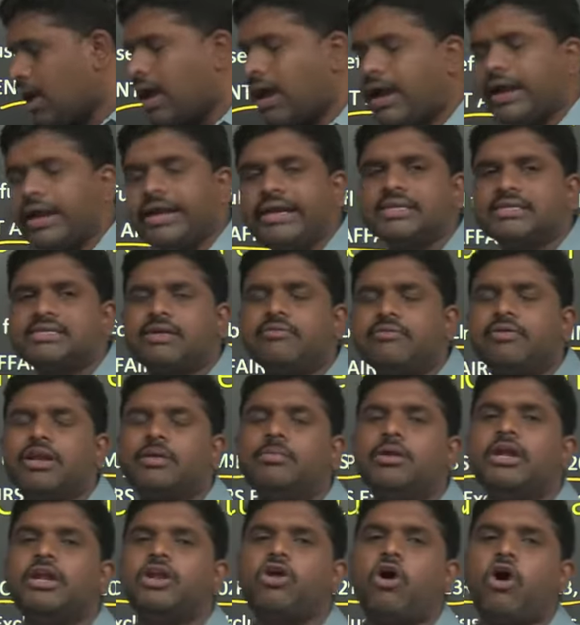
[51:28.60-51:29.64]
It is
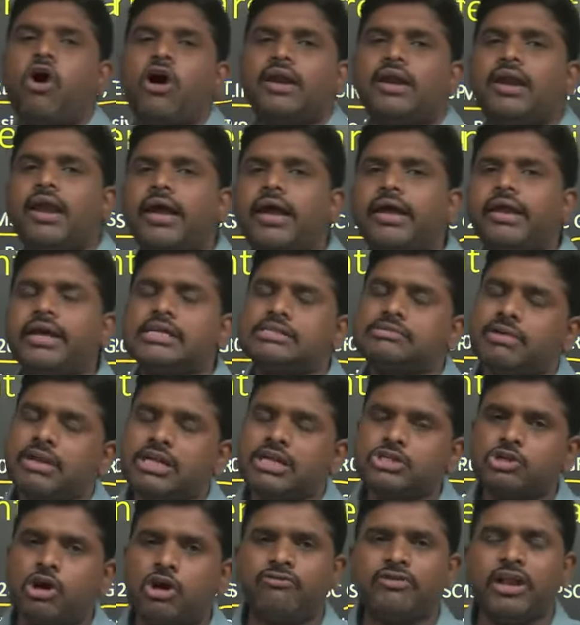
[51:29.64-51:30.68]
available in online as well
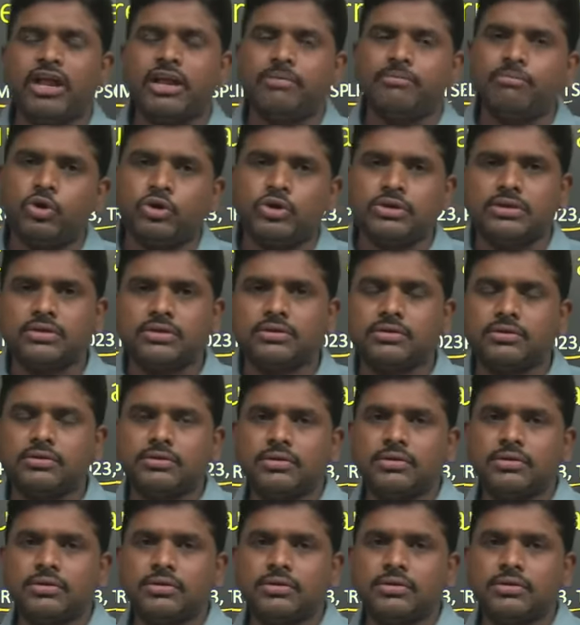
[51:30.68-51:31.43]
as offline both.